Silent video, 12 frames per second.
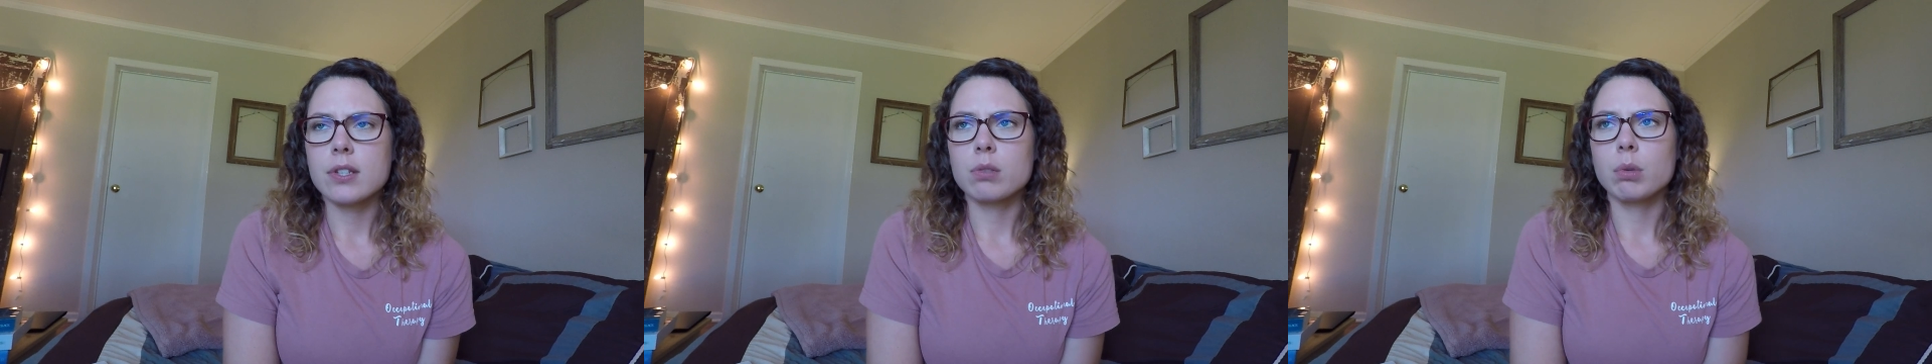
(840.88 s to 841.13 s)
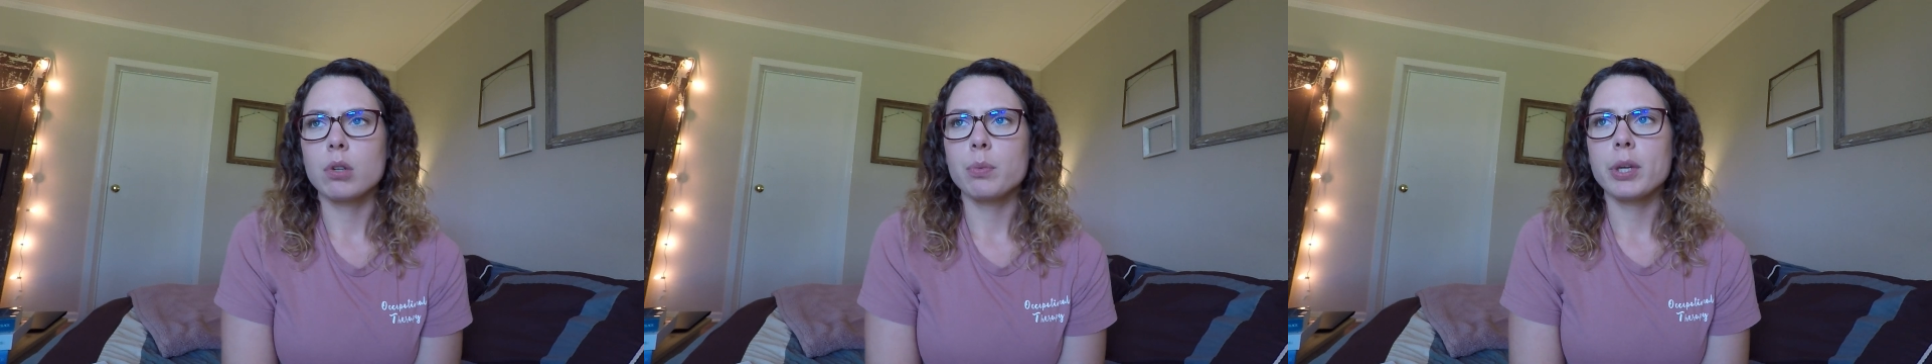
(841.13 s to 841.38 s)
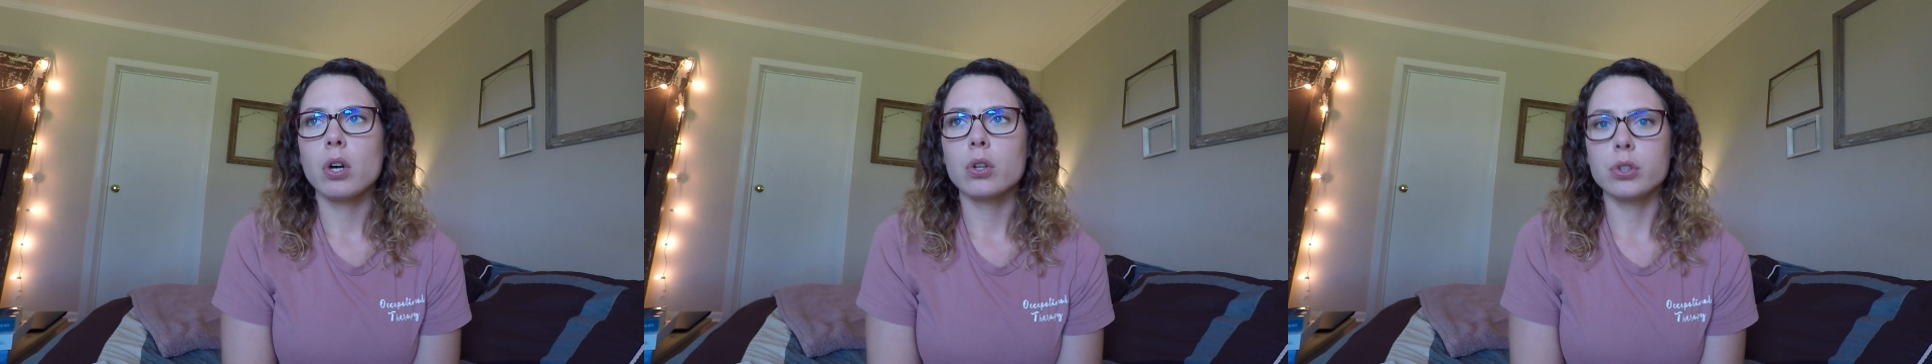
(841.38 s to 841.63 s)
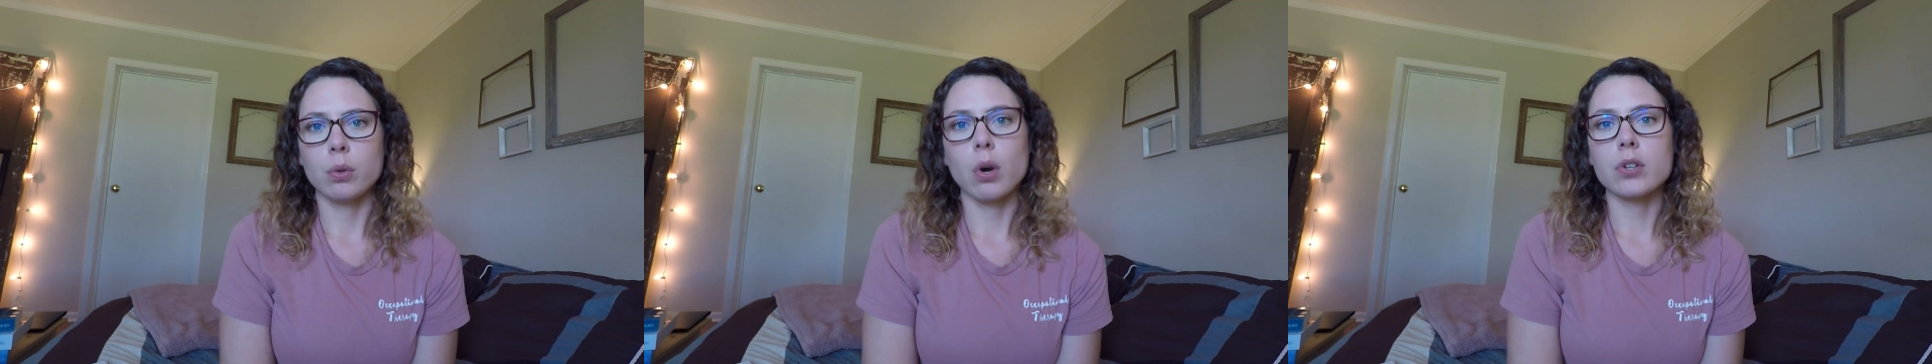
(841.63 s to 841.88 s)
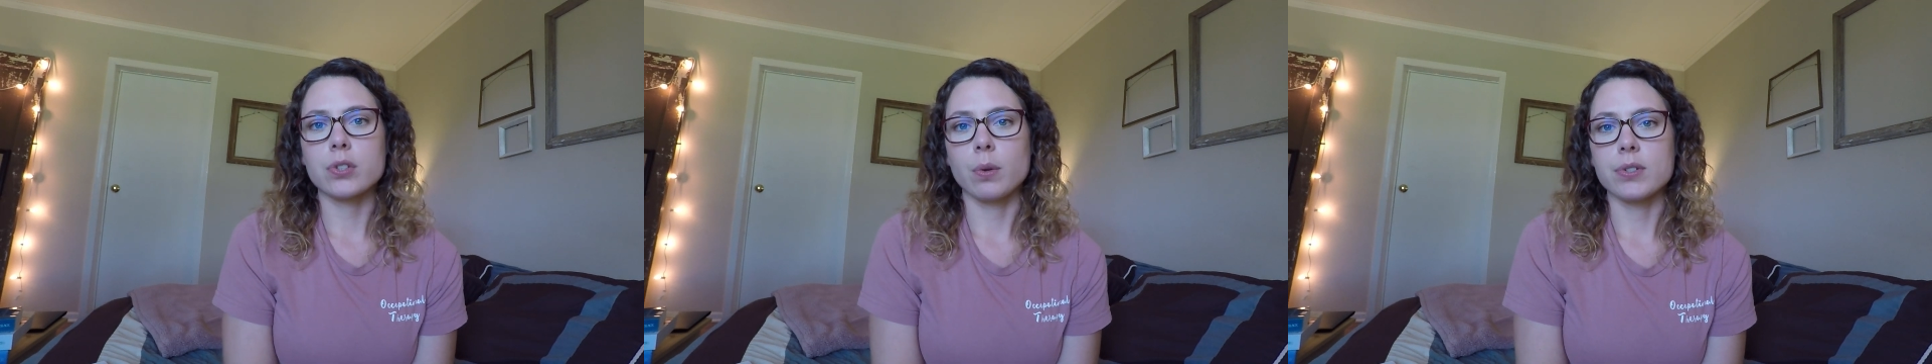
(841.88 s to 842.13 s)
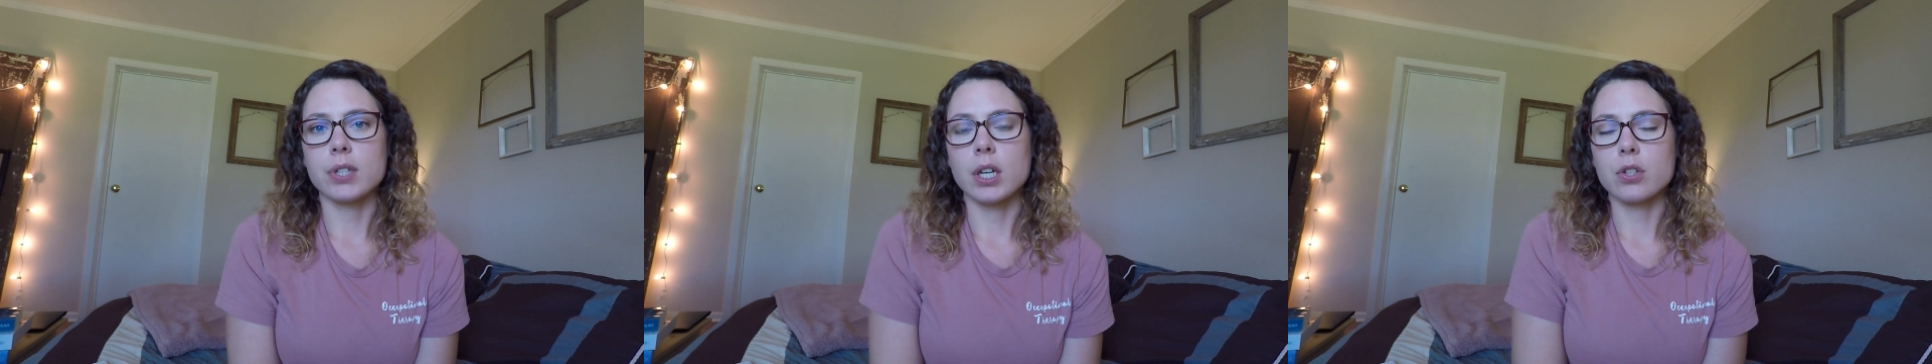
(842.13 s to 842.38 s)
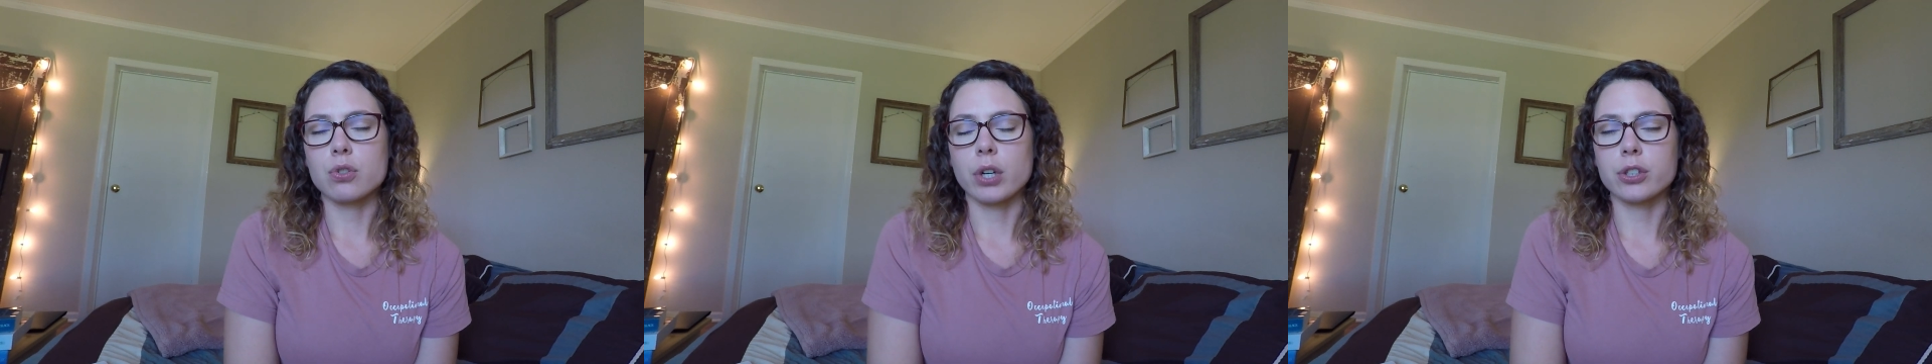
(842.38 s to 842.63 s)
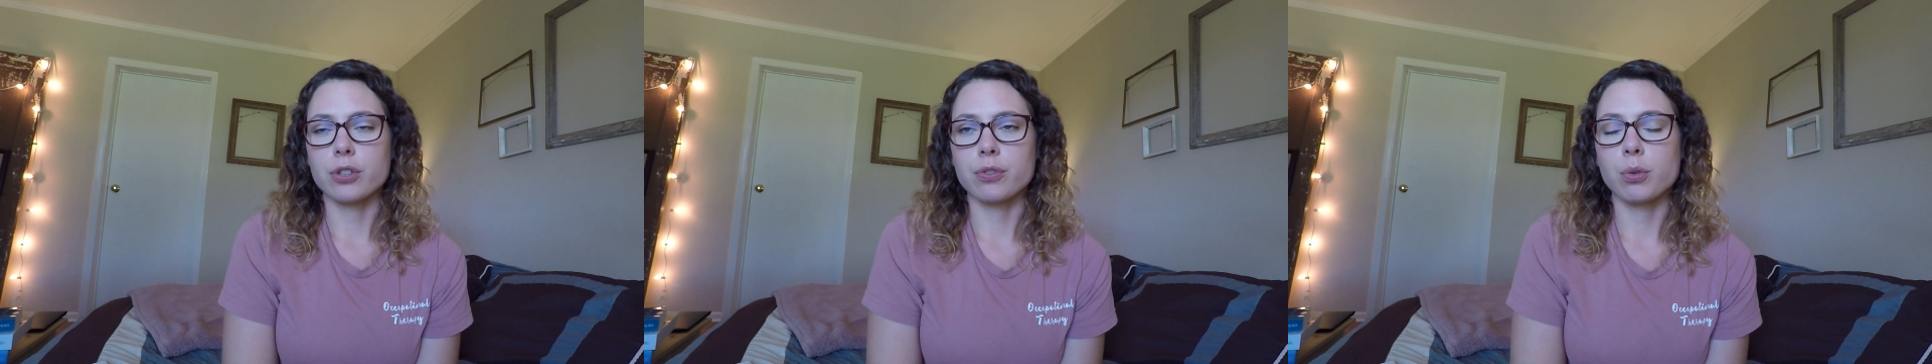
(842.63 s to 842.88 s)
is what it would be called, who also is an
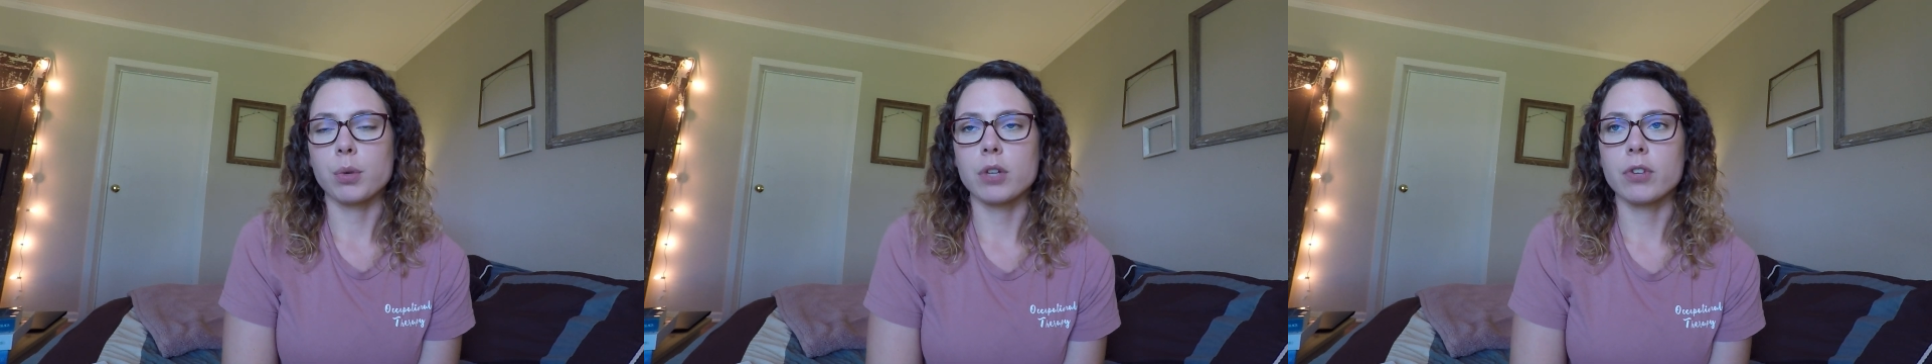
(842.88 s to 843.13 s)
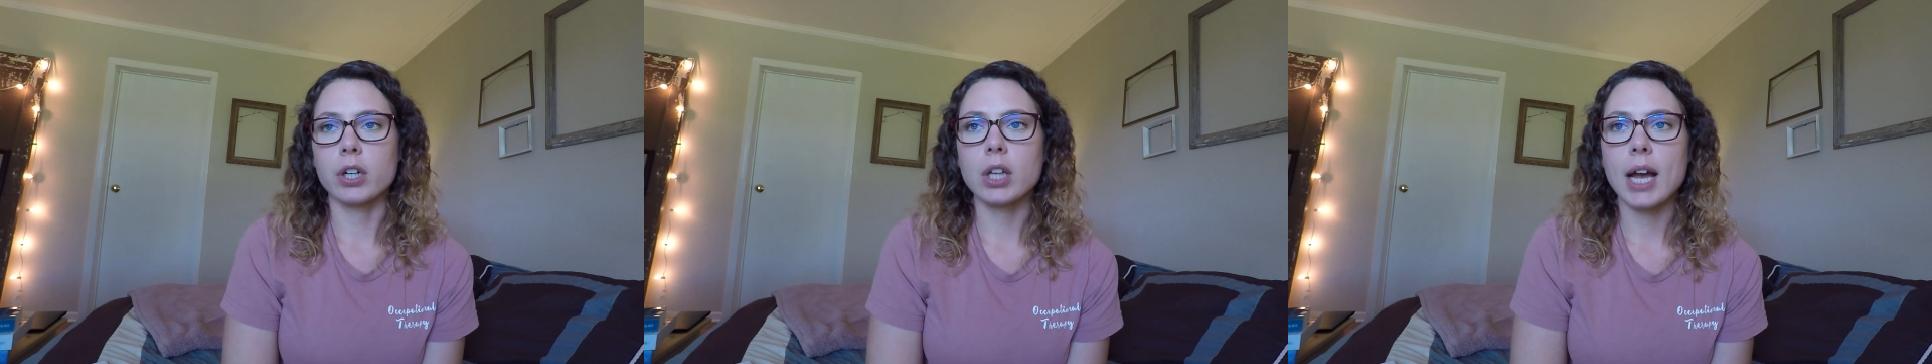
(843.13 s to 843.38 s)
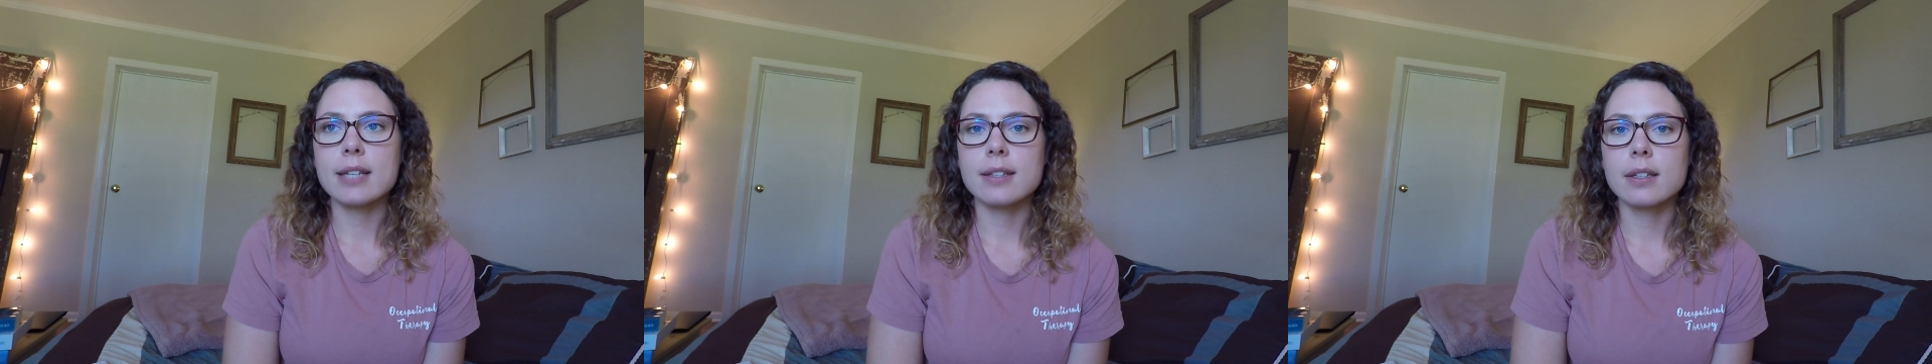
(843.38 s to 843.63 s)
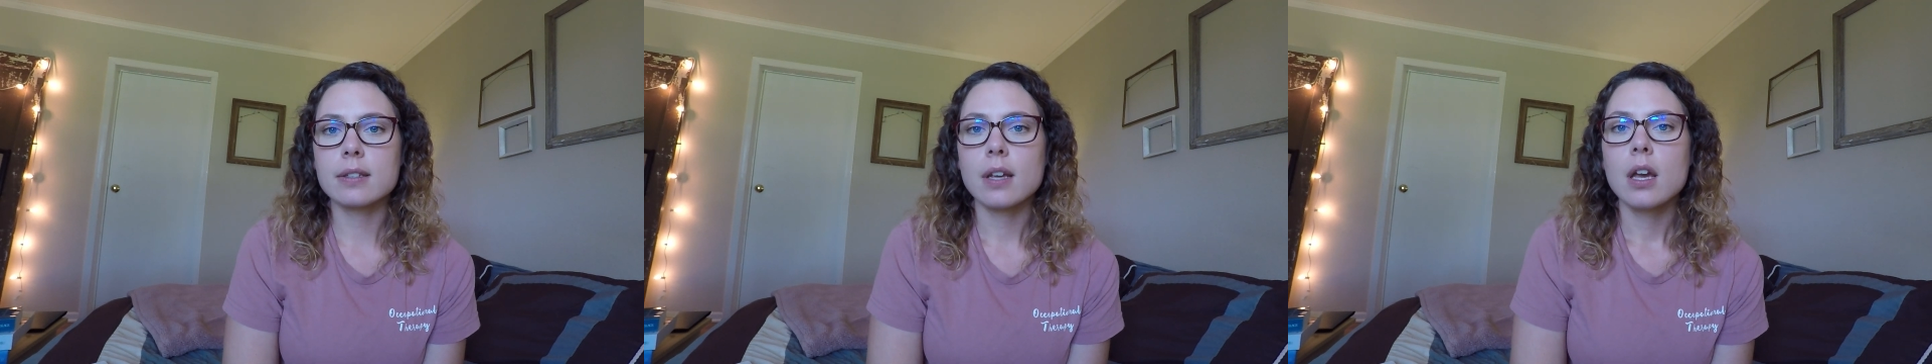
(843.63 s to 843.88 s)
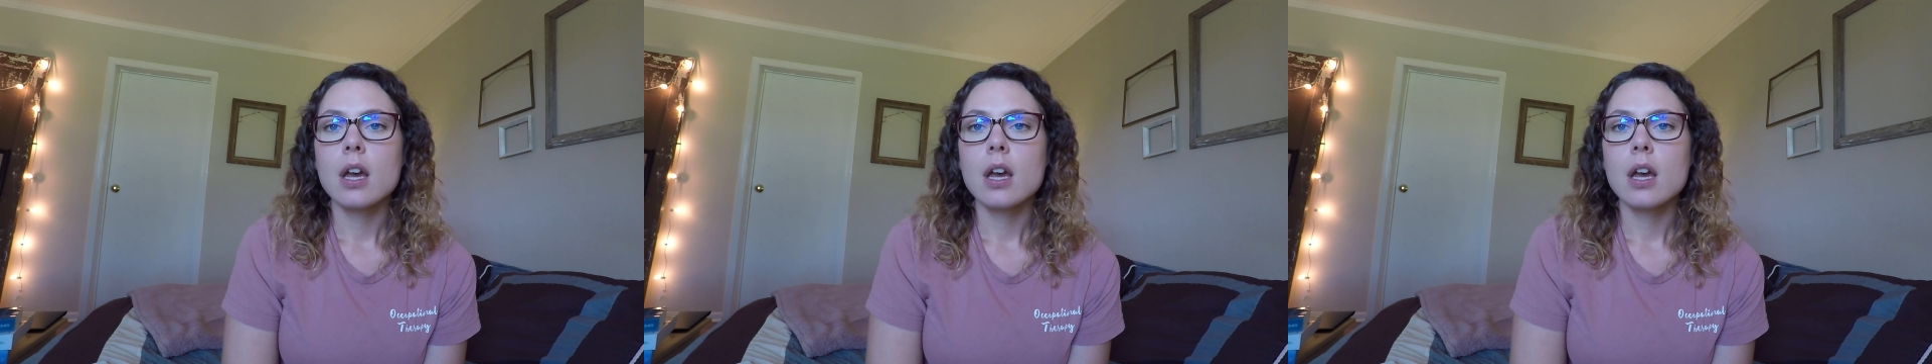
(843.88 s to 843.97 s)
instructor for one of our classes.